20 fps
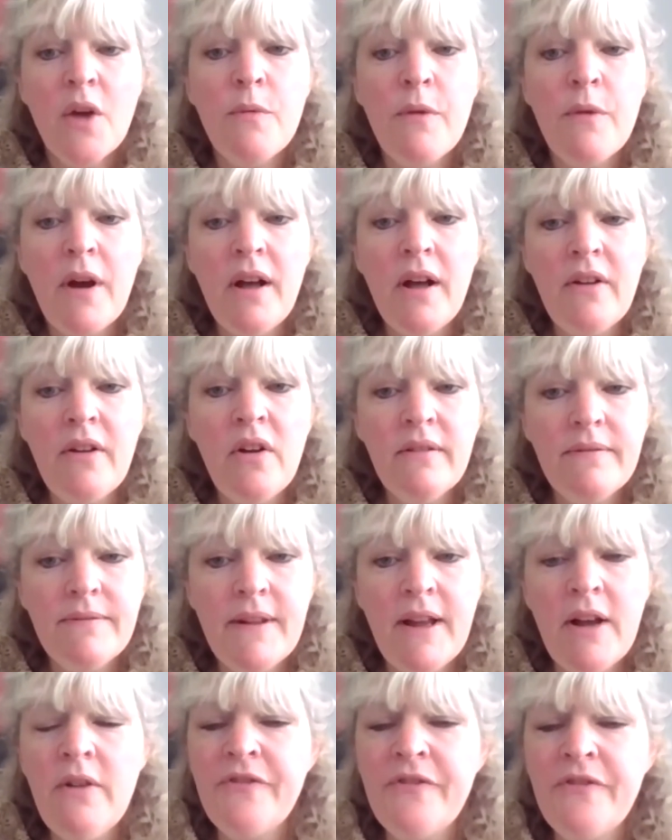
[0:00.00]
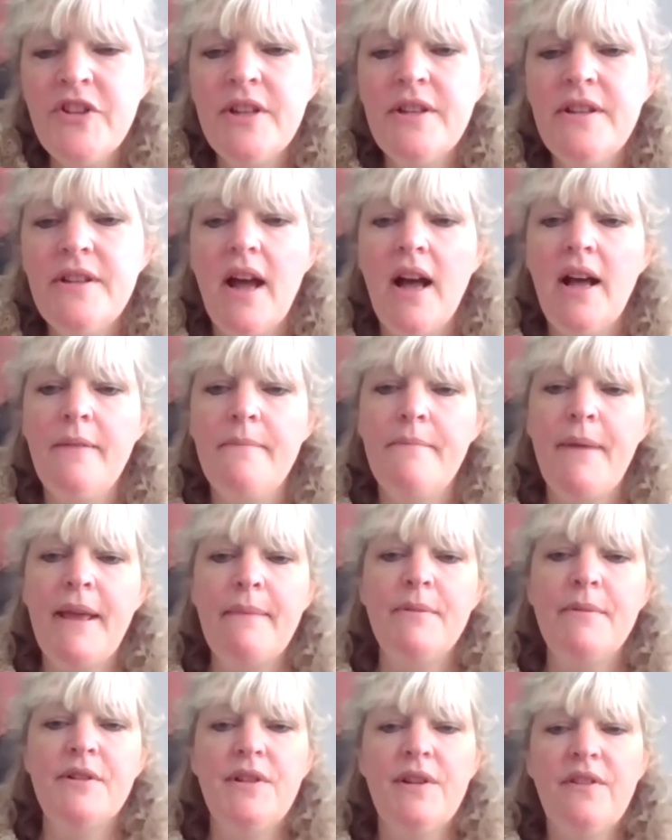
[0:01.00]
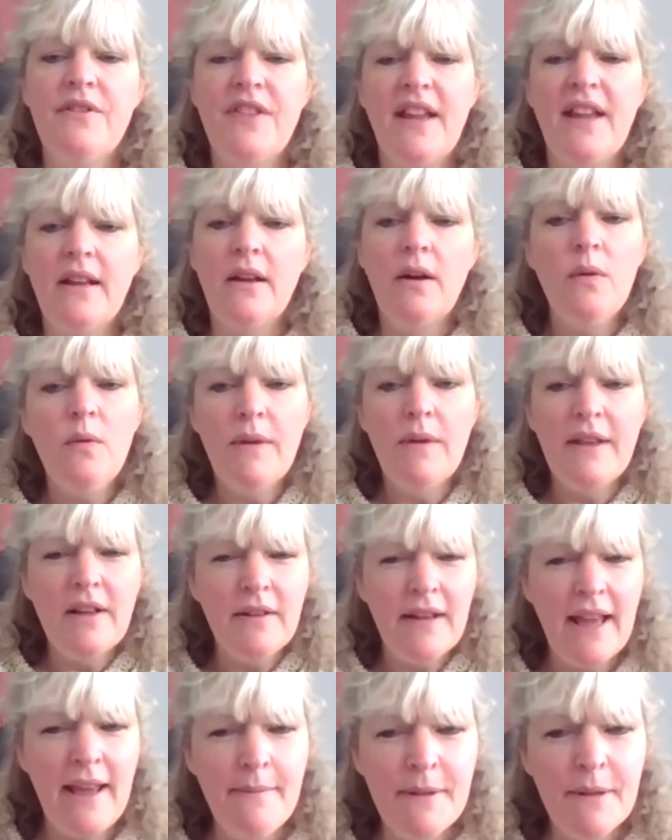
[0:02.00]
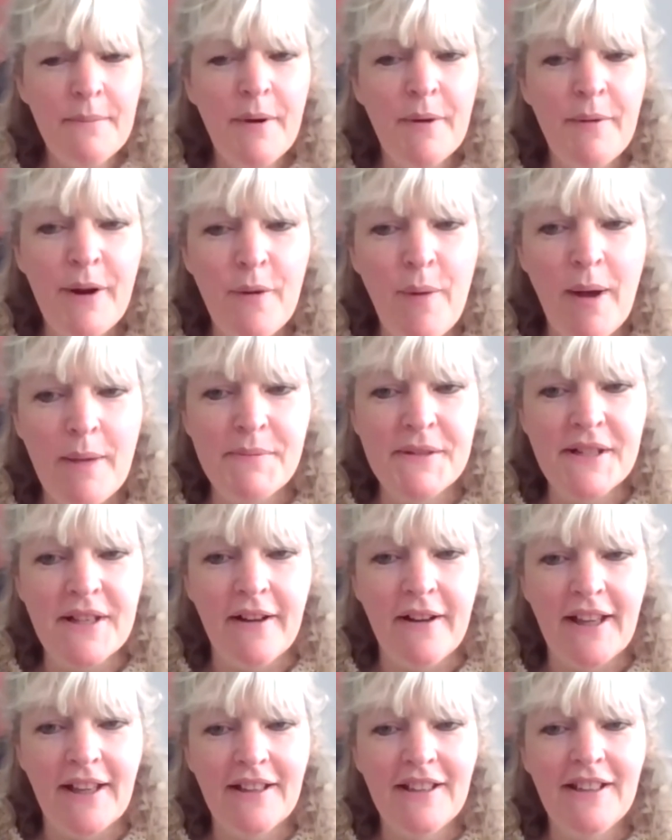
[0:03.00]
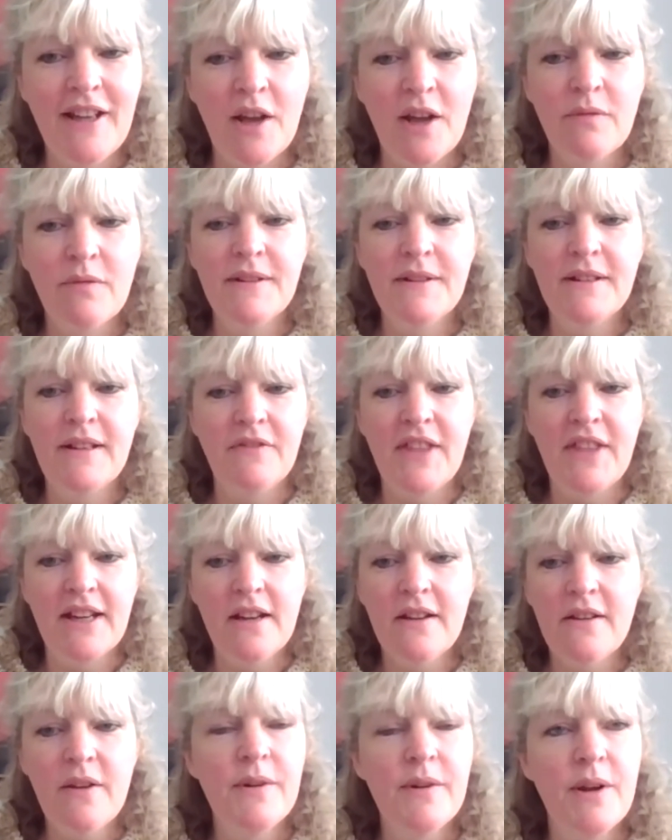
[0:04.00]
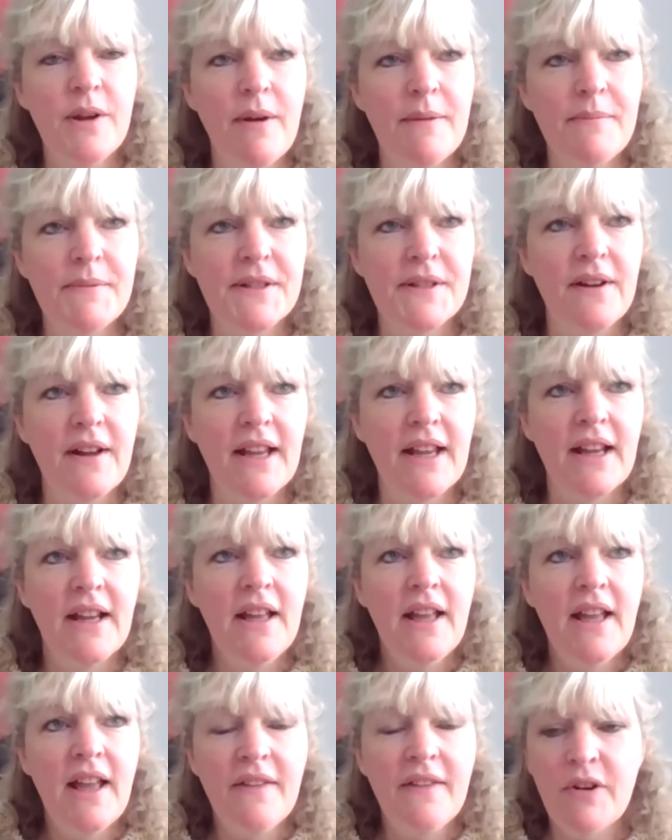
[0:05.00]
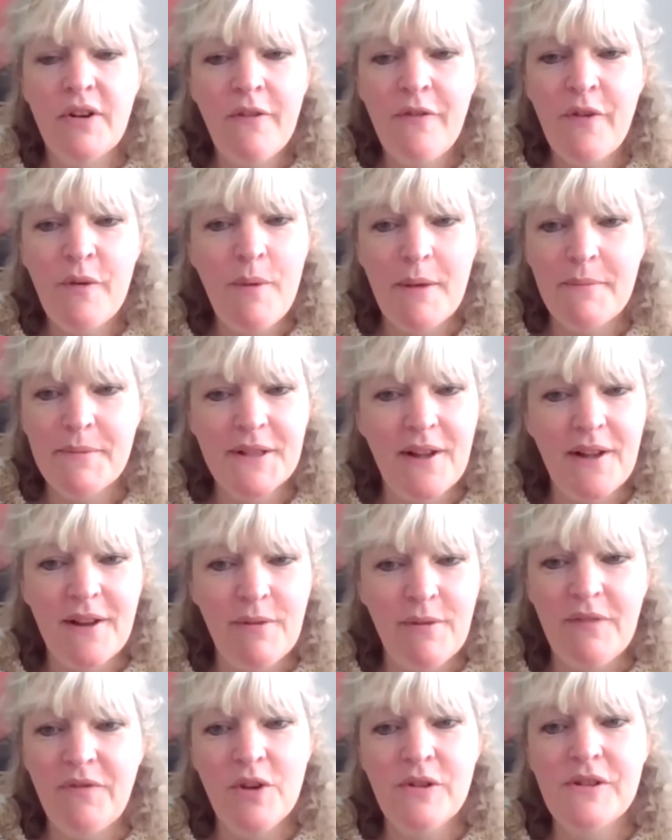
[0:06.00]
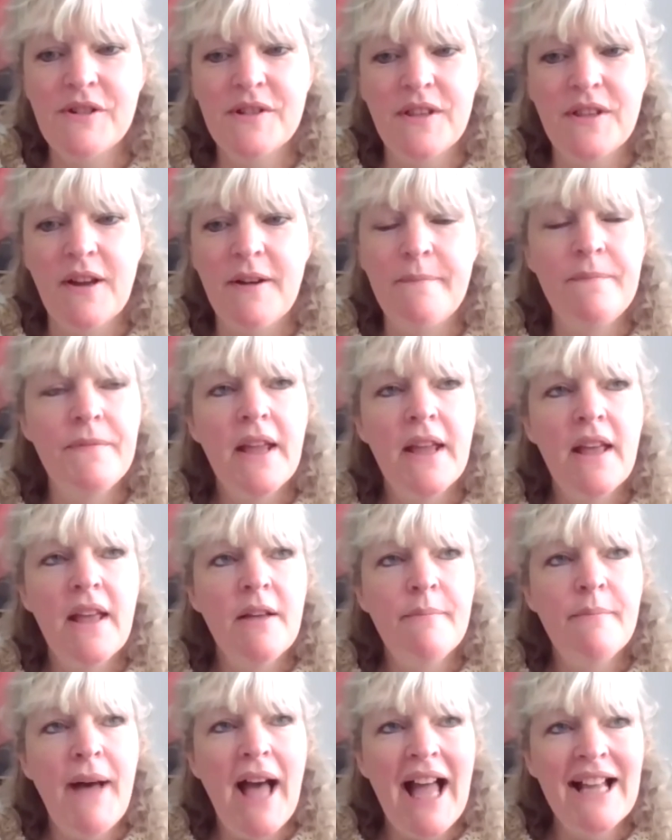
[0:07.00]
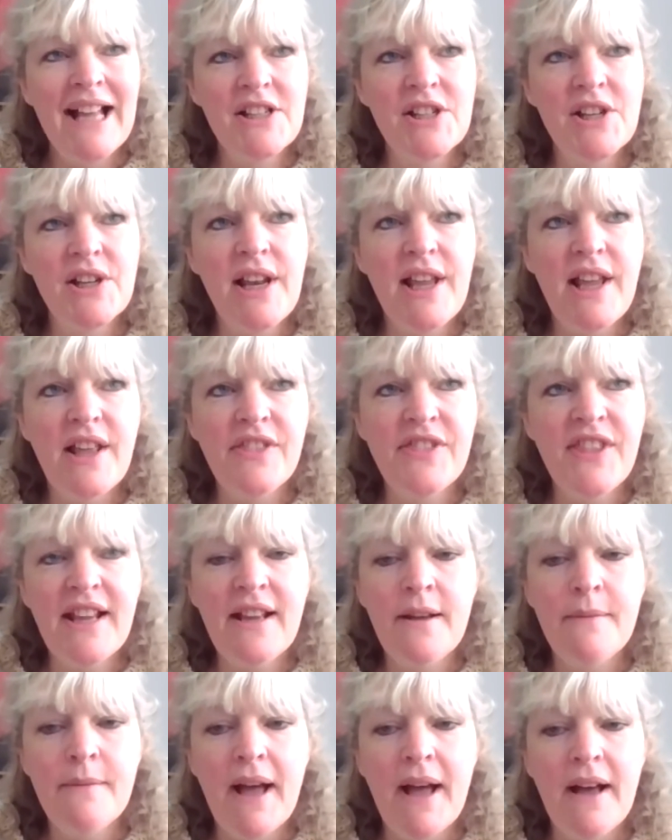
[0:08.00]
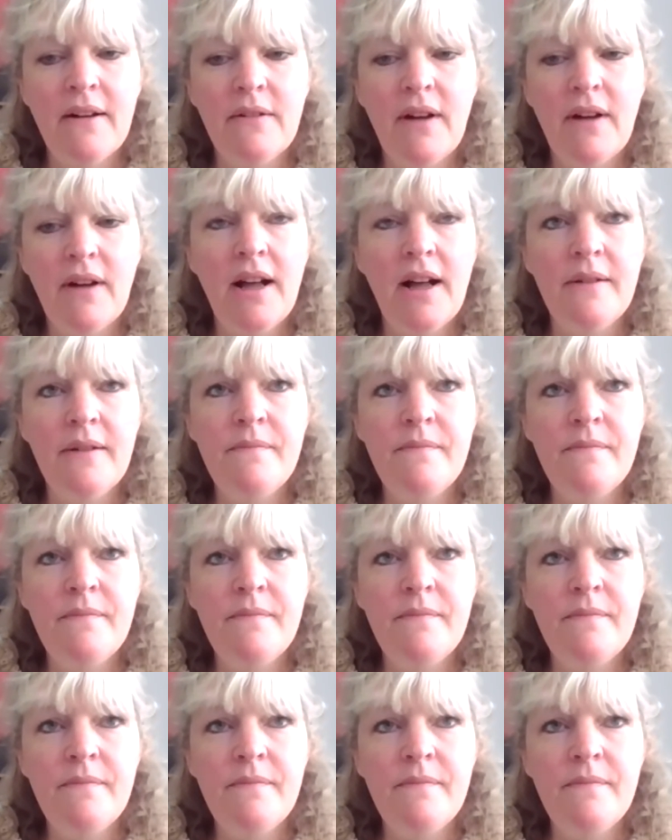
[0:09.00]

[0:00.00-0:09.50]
Well, often people do think, oh, we've got to keep them on our website. You know, if they don't go on our website, if they're off our website, we've lost them. But actually, think about